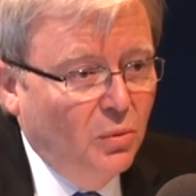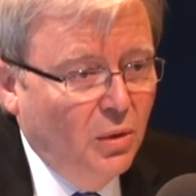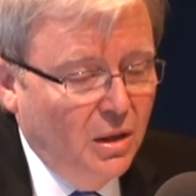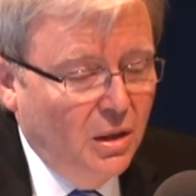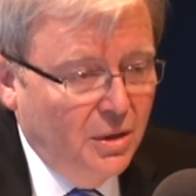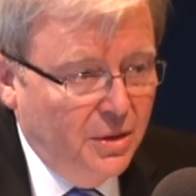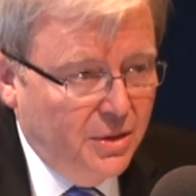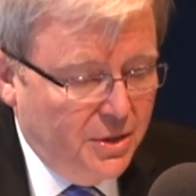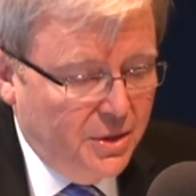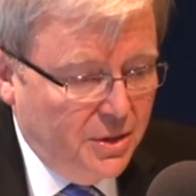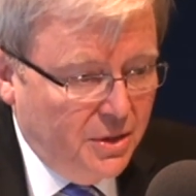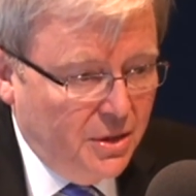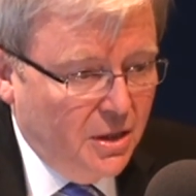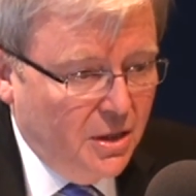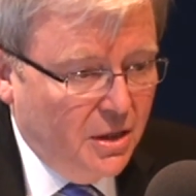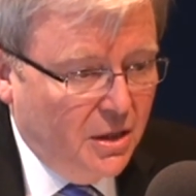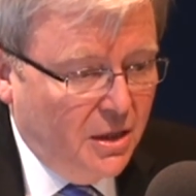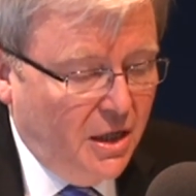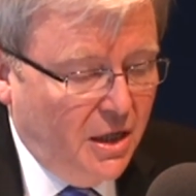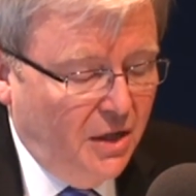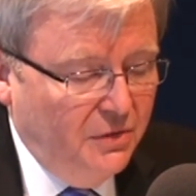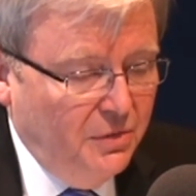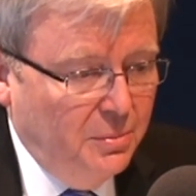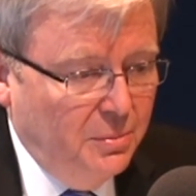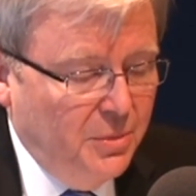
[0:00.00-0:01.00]
Well, the
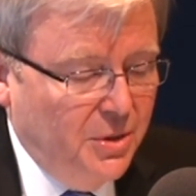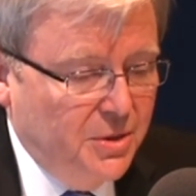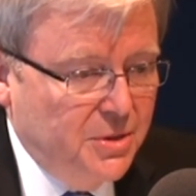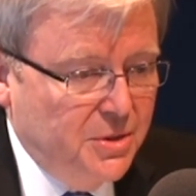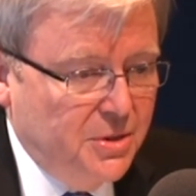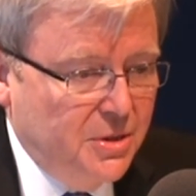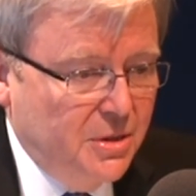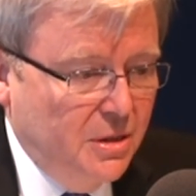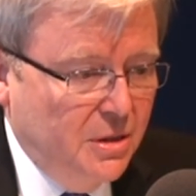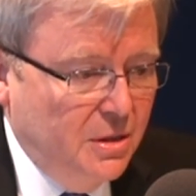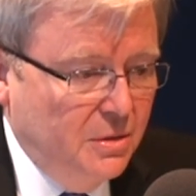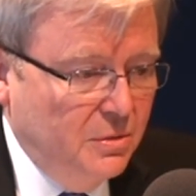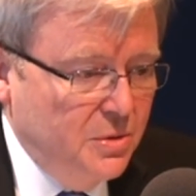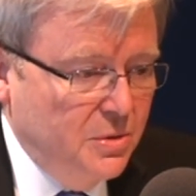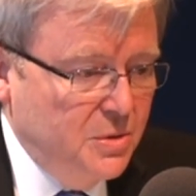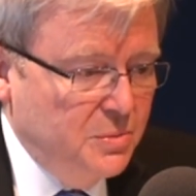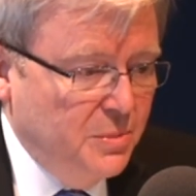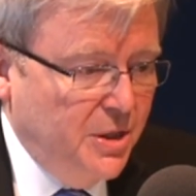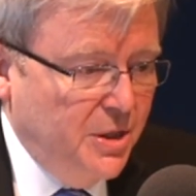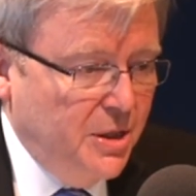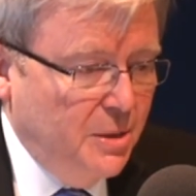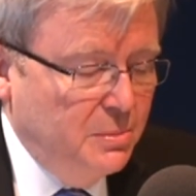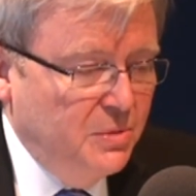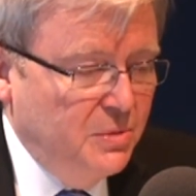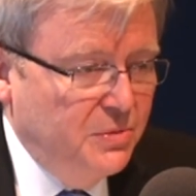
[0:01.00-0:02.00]
government was
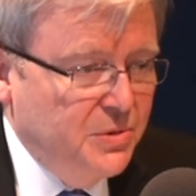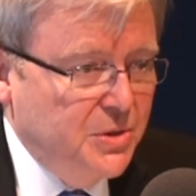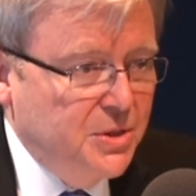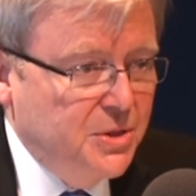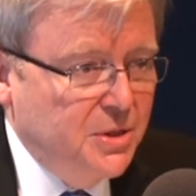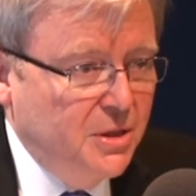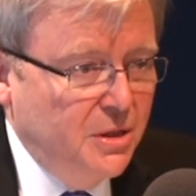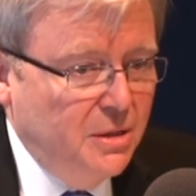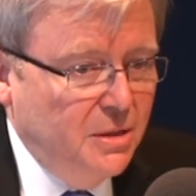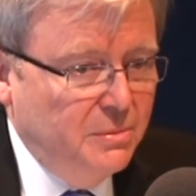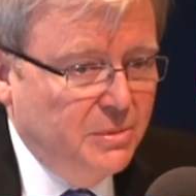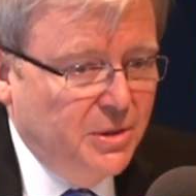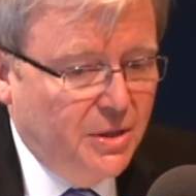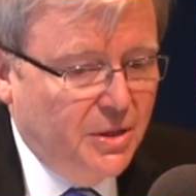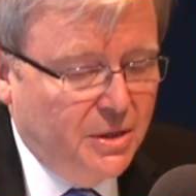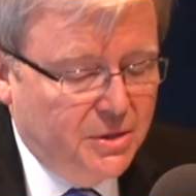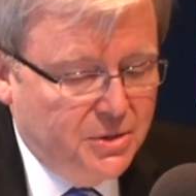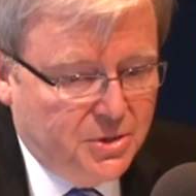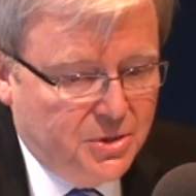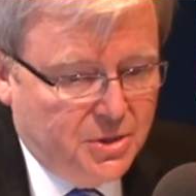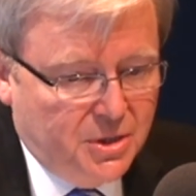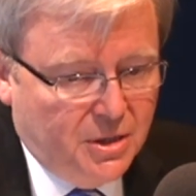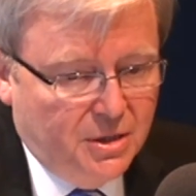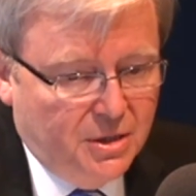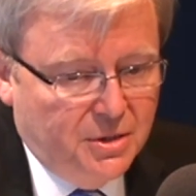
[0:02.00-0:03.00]
made up of a team. At that
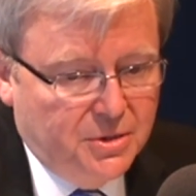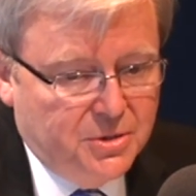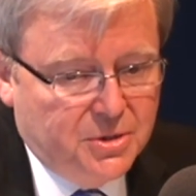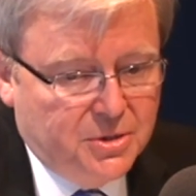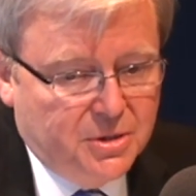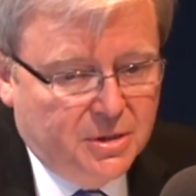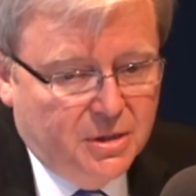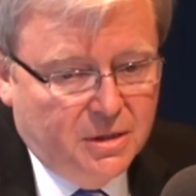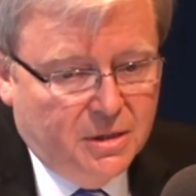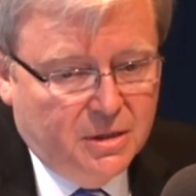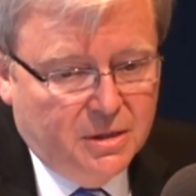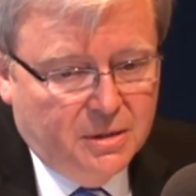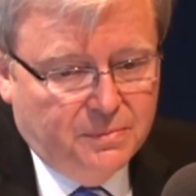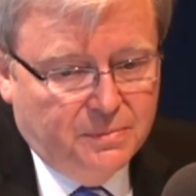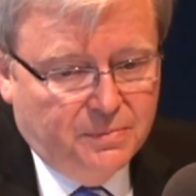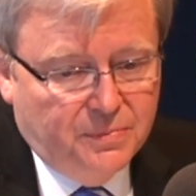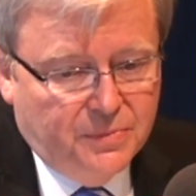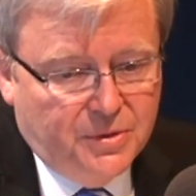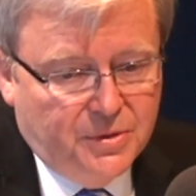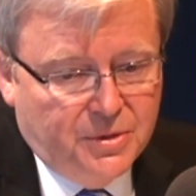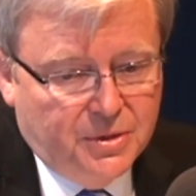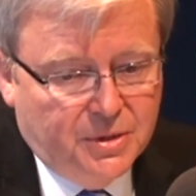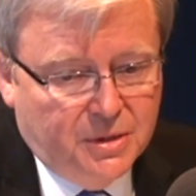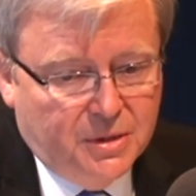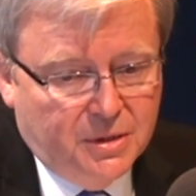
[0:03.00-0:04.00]
stage,
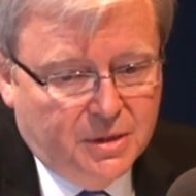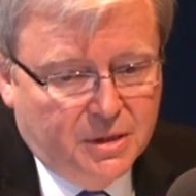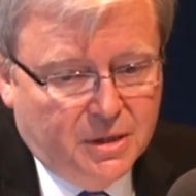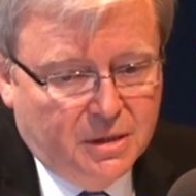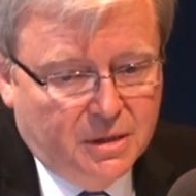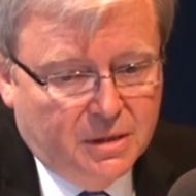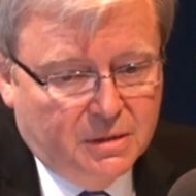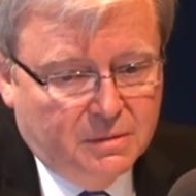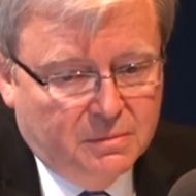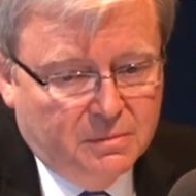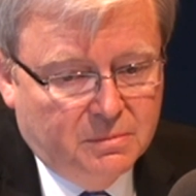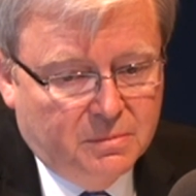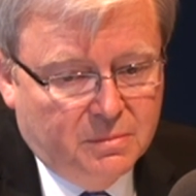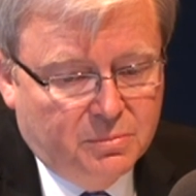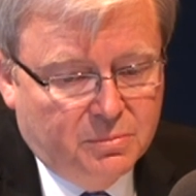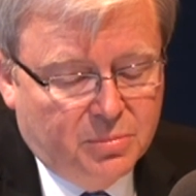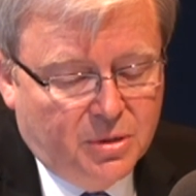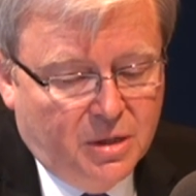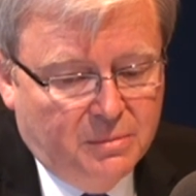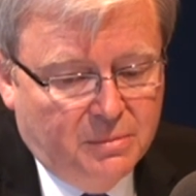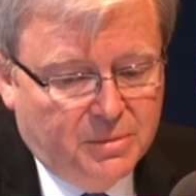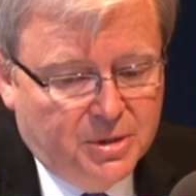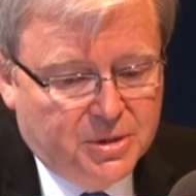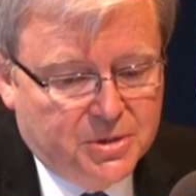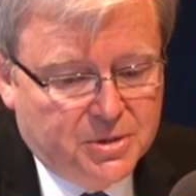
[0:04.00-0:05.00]
the
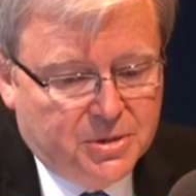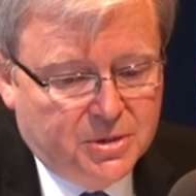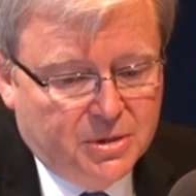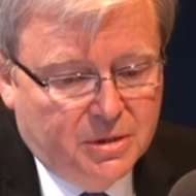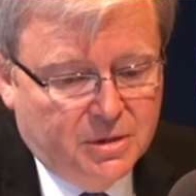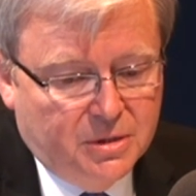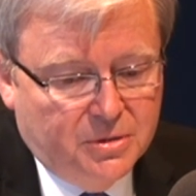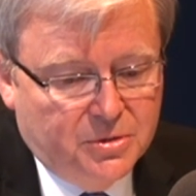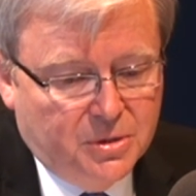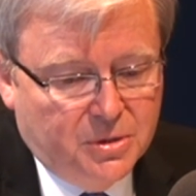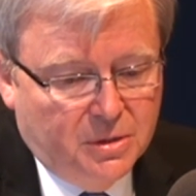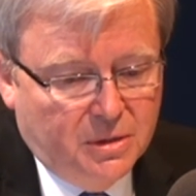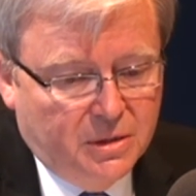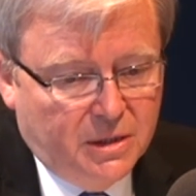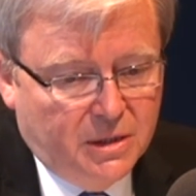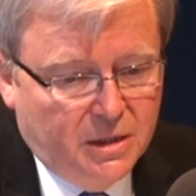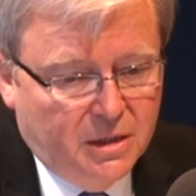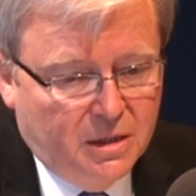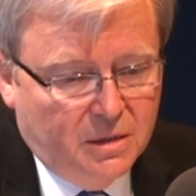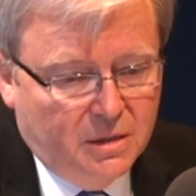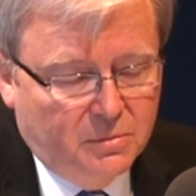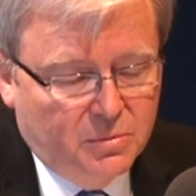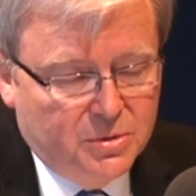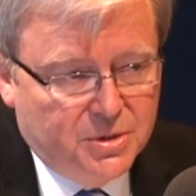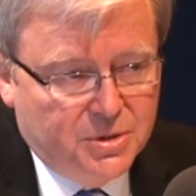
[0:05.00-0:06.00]
Prime Minister, Julia
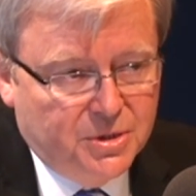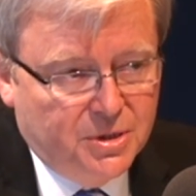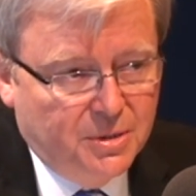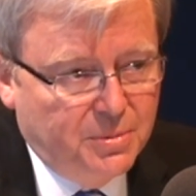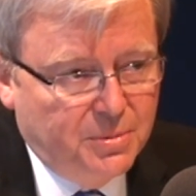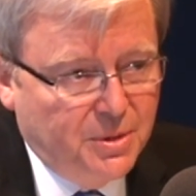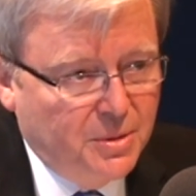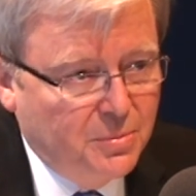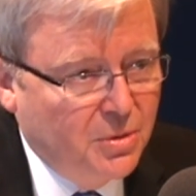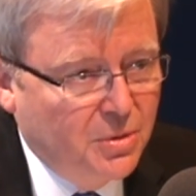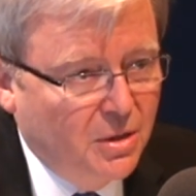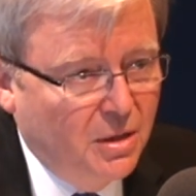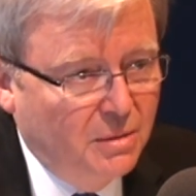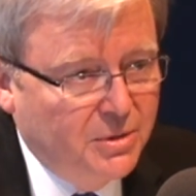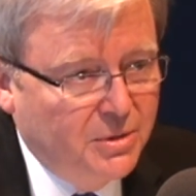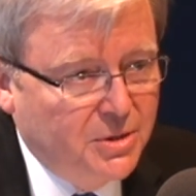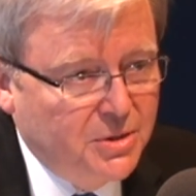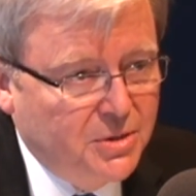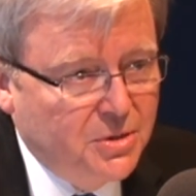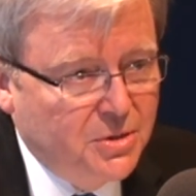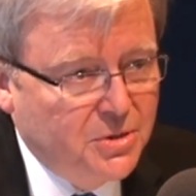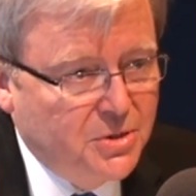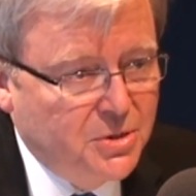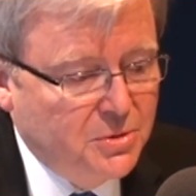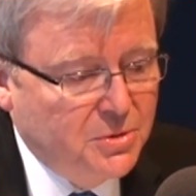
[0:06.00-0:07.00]
Gillard, was the Deputy Prime
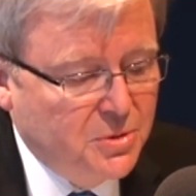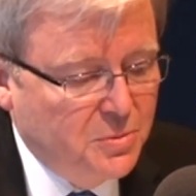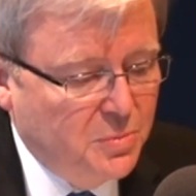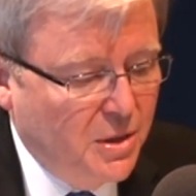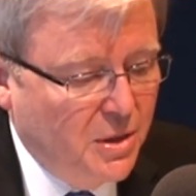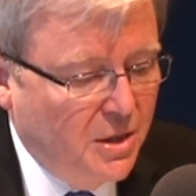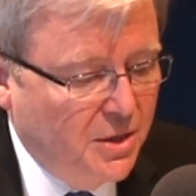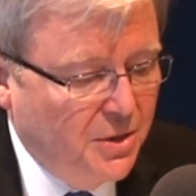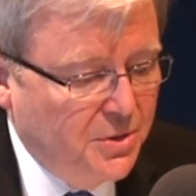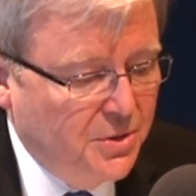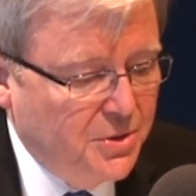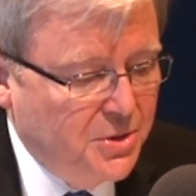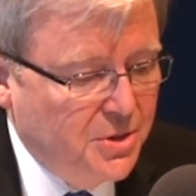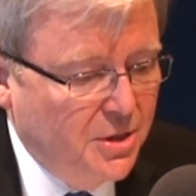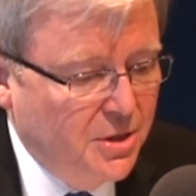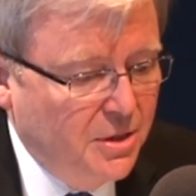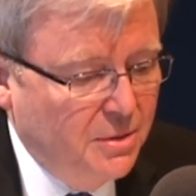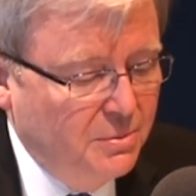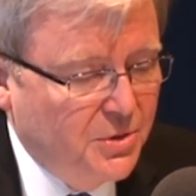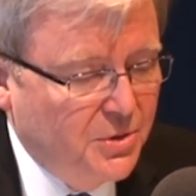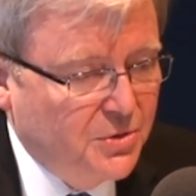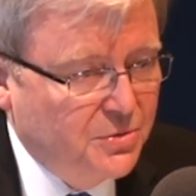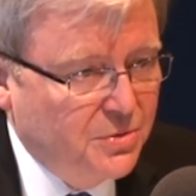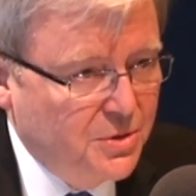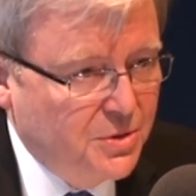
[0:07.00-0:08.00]
Minister. She was part of the
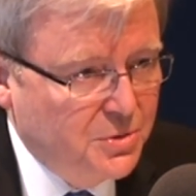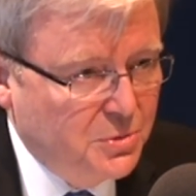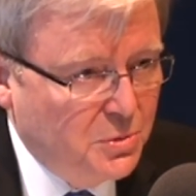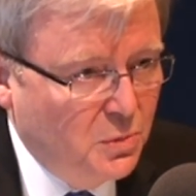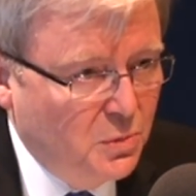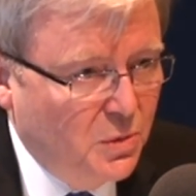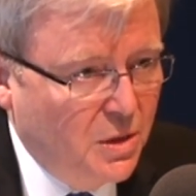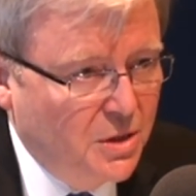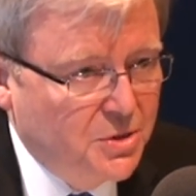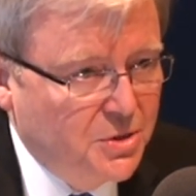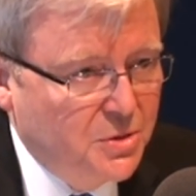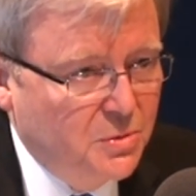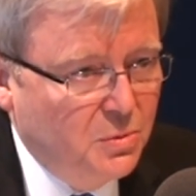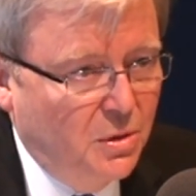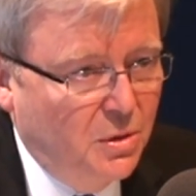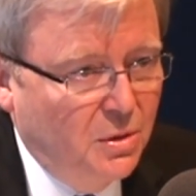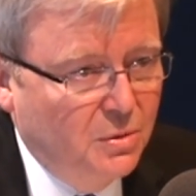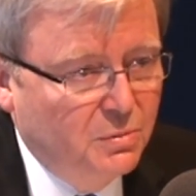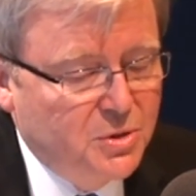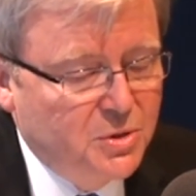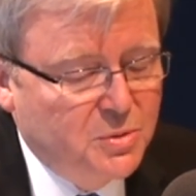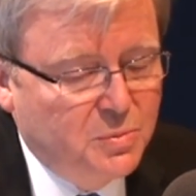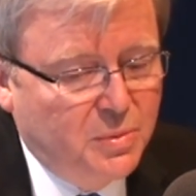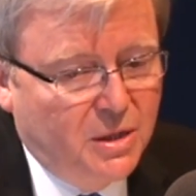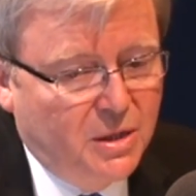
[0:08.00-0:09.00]
team. The Treasurer, Wayne
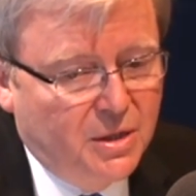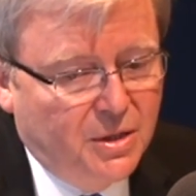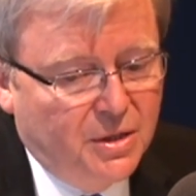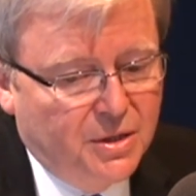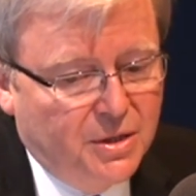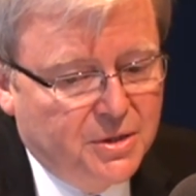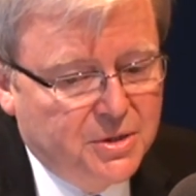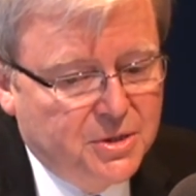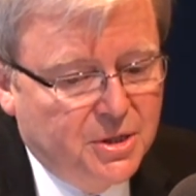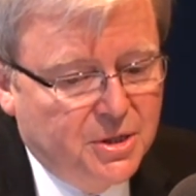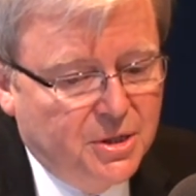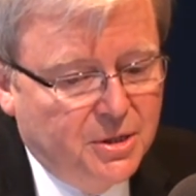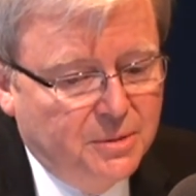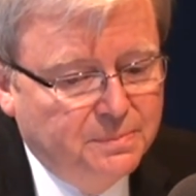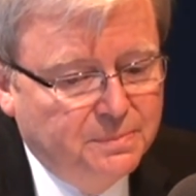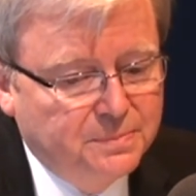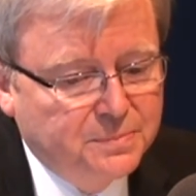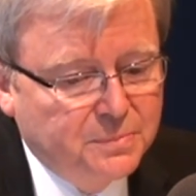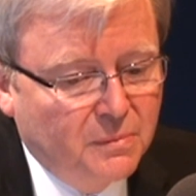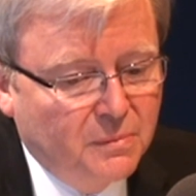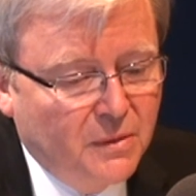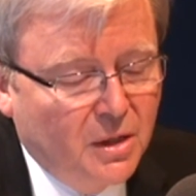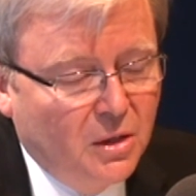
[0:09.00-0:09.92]
Swan, was part of that team.